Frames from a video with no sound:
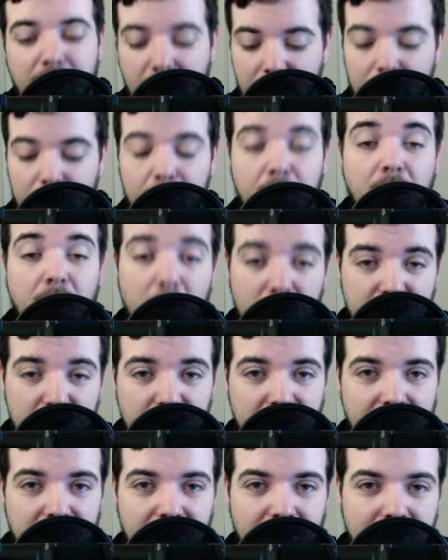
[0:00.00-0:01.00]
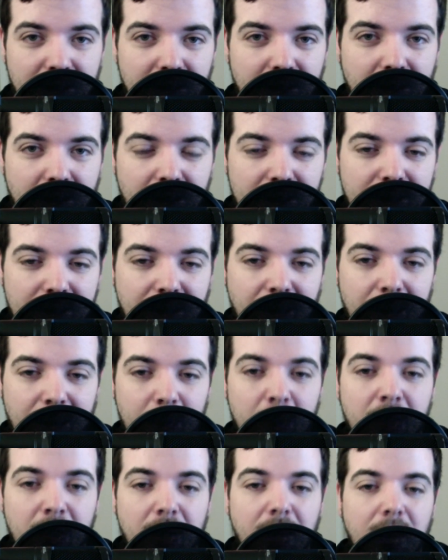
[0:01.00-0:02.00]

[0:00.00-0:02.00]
I'm publishing on time,